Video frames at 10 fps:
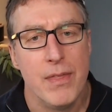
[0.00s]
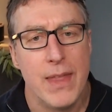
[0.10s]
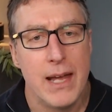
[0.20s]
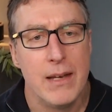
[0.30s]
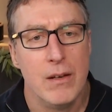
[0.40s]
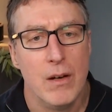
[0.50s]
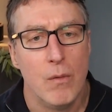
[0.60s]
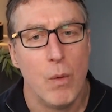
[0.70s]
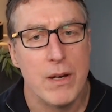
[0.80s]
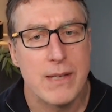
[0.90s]
then
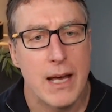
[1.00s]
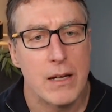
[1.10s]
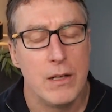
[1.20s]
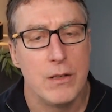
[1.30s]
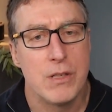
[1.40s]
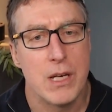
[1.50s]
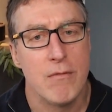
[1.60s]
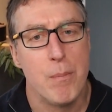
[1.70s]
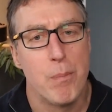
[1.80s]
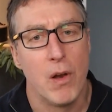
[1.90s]
what is that going to do to
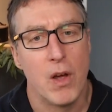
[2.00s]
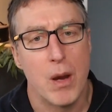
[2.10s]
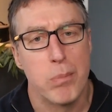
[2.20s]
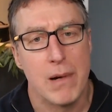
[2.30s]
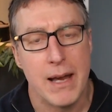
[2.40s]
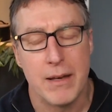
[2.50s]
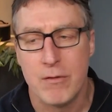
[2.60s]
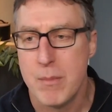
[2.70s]
your employer brand?